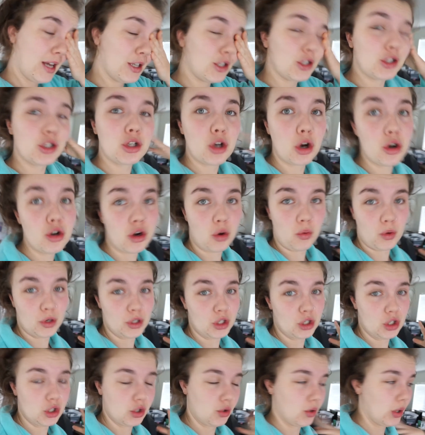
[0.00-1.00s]
just don't know what
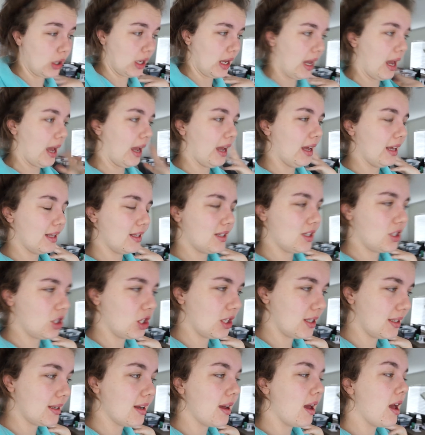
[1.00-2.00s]
to do, okay? It's
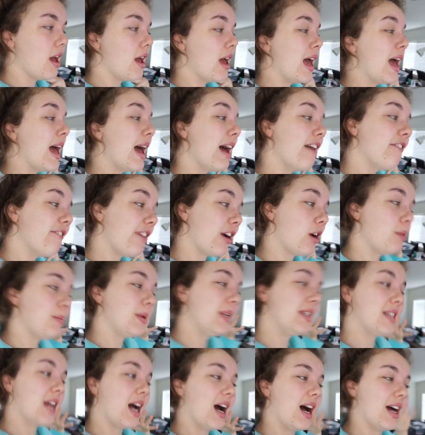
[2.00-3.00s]
just a very
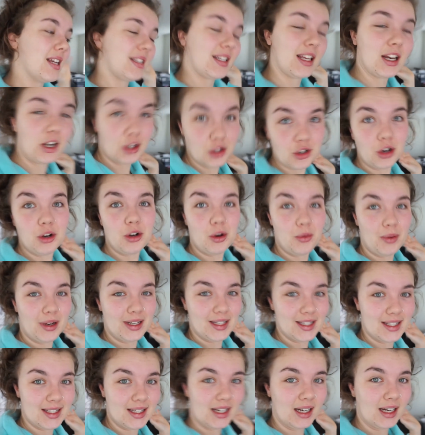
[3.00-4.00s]
big task and I don't know where
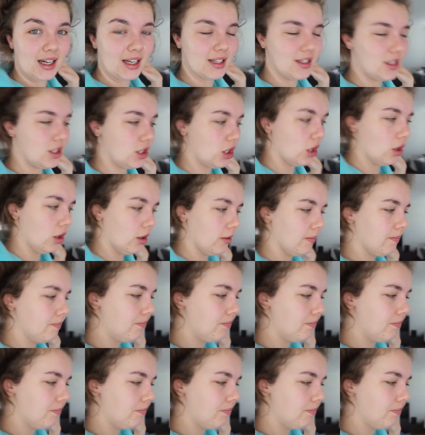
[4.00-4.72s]
to start. So,